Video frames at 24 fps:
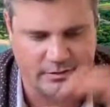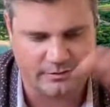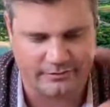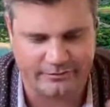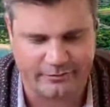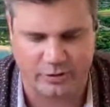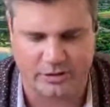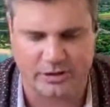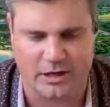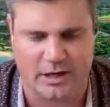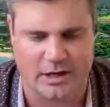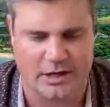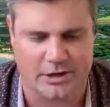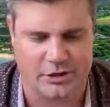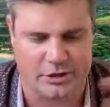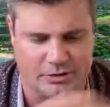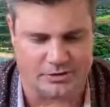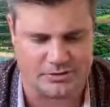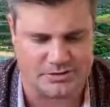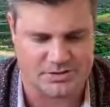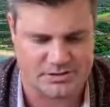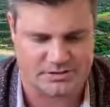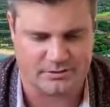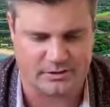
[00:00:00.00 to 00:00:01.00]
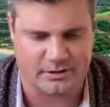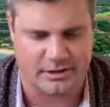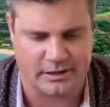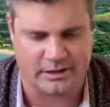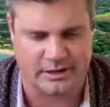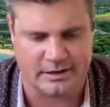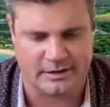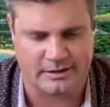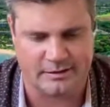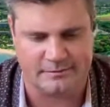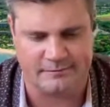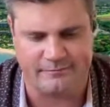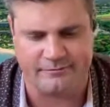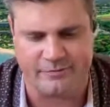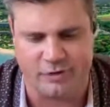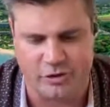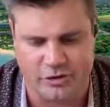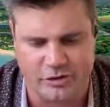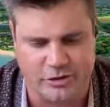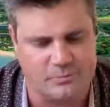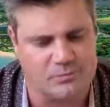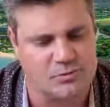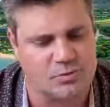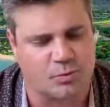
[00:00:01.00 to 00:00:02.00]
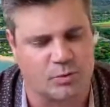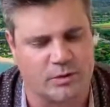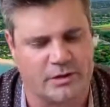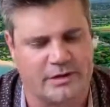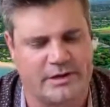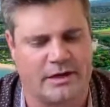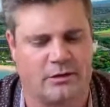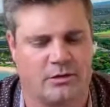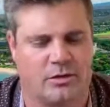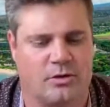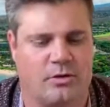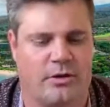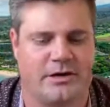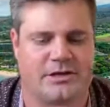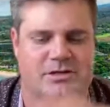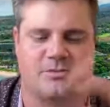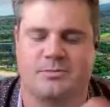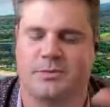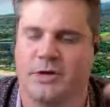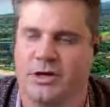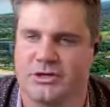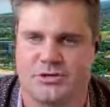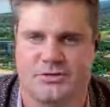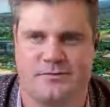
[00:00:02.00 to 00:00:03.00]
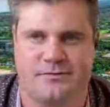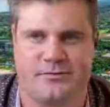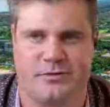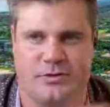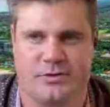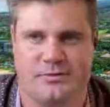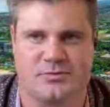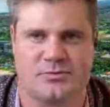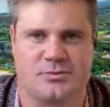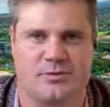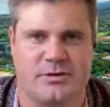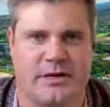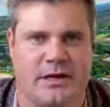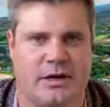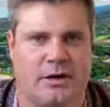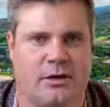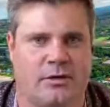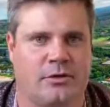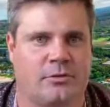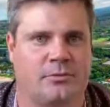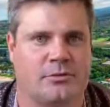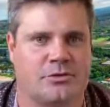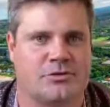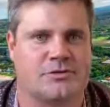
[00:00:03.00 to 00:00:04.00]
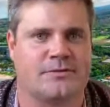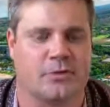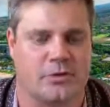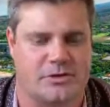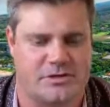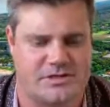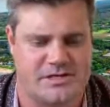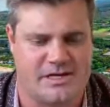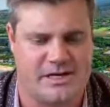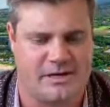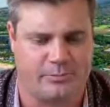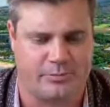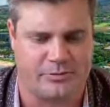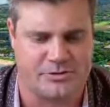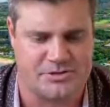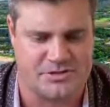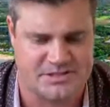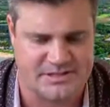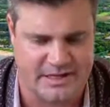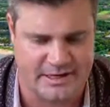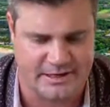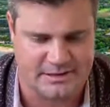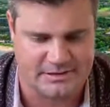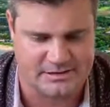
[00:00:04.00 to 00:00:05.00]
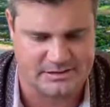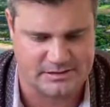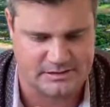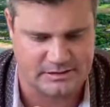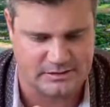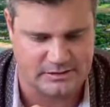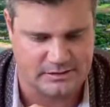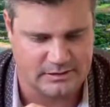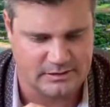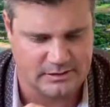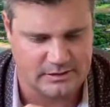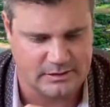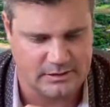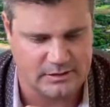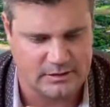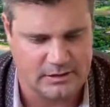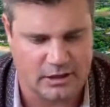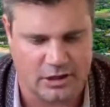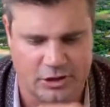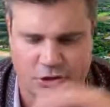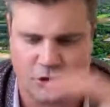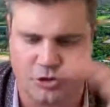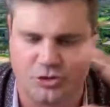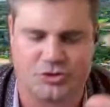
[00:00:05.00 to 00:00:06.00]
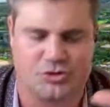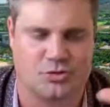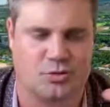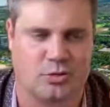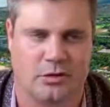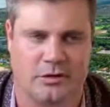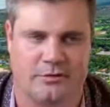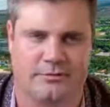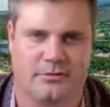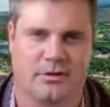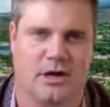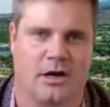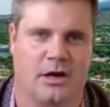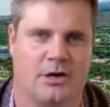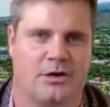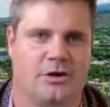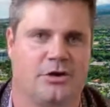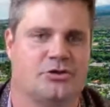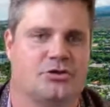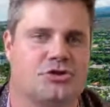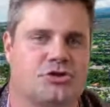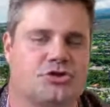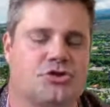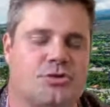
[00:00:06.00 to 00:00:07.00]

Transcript: For condos, volumes weren't down quite as much. Volumes were down almost 14%. 112 condos